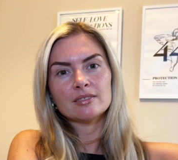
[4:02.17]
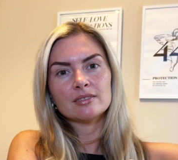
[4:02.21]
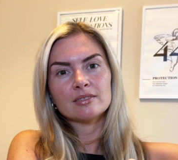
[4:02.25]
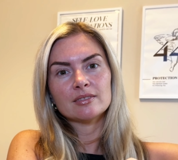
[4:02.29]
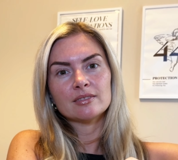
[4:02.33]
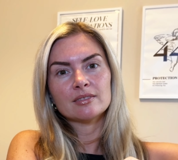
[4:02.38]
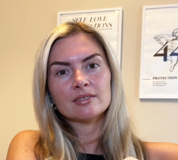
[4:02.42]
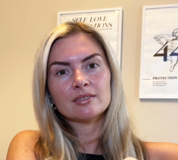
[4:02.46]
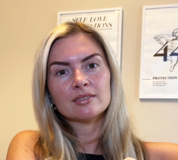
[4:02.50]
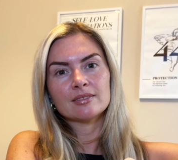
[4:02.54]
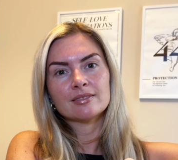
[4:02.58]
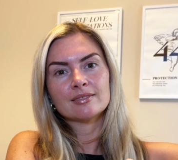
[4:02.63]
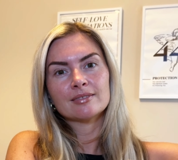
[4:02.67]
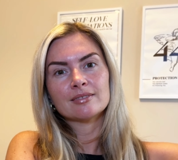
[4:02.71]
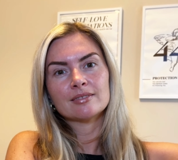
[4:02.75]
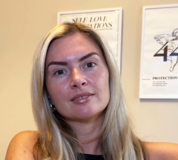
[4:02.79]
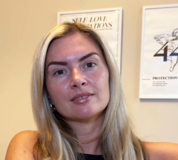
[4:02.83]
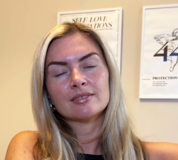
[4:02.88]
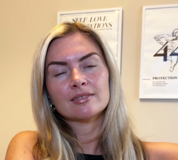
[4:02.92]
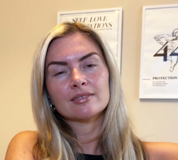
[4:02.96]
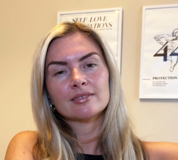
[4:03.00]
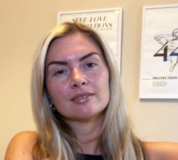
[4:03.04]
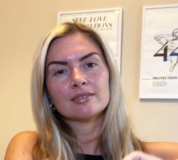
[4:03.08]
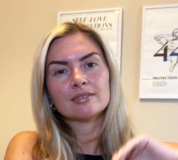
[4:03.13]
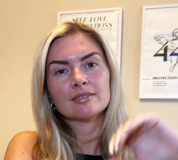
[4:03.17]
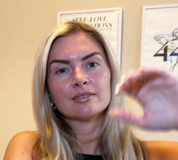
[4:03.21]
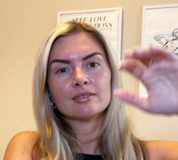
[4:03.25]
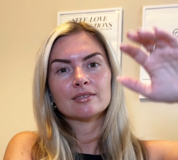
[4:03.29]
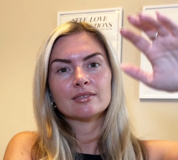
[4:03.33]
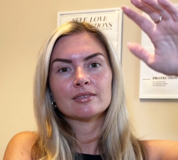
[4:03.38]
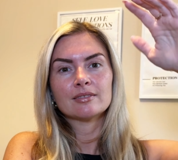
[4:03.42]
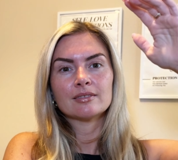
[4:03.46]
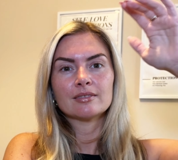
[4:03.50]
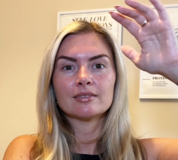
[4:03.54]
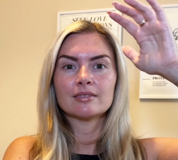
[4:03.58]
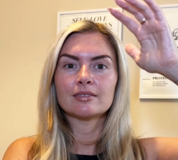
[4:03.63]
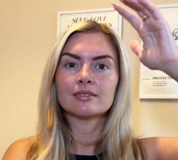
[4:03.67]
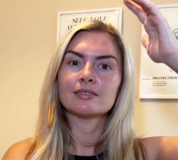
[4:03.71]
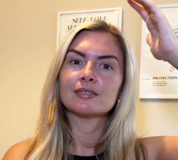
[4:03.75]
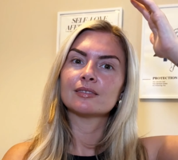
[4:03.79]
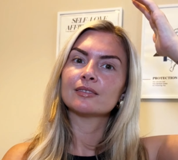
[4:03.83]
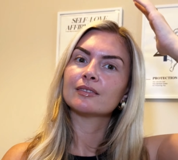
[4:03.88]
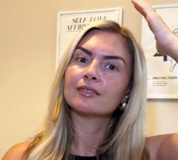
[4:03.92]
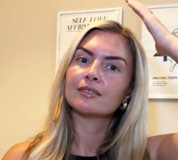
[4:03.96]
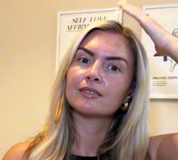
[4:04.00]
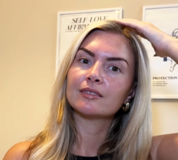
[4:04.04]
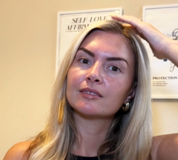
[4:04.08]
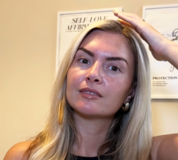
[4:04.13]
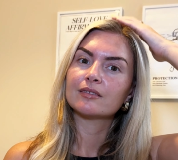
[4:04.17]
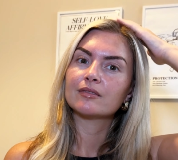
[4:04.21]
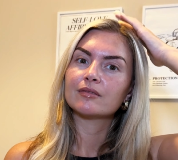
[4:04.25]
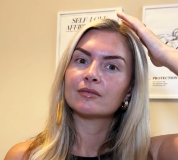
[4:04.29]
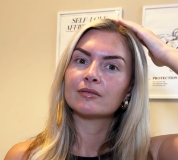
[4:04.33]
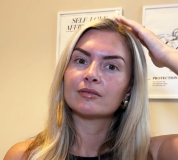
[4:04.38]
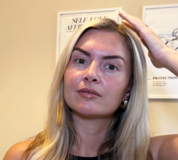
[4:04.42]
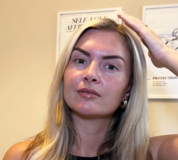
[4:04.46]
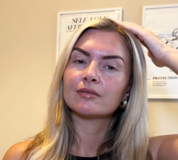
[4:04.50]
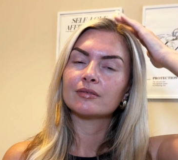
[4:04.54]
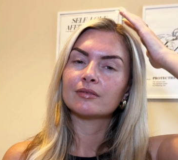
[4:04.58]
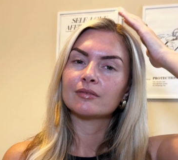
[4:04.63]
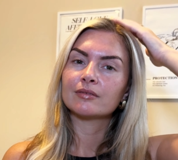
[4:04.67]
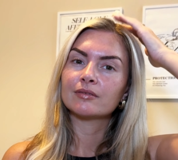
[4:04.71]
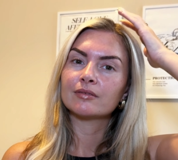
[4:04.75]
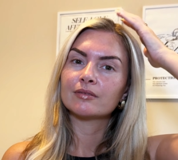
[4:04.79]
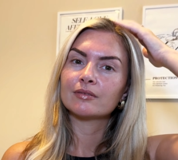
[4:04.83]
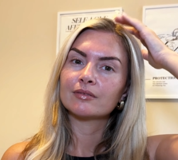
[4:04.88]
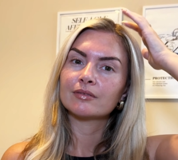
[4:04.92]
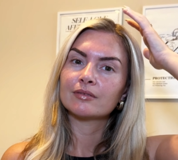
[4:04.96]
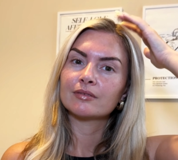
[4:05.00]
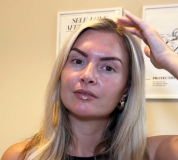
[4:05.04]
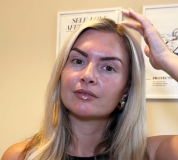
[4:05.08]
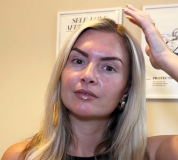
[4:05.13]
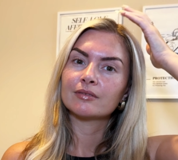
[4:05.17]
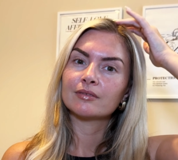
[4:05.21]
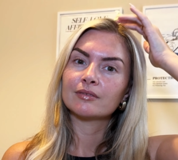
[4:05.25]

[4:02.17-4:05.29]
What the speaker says: Nobody speaks.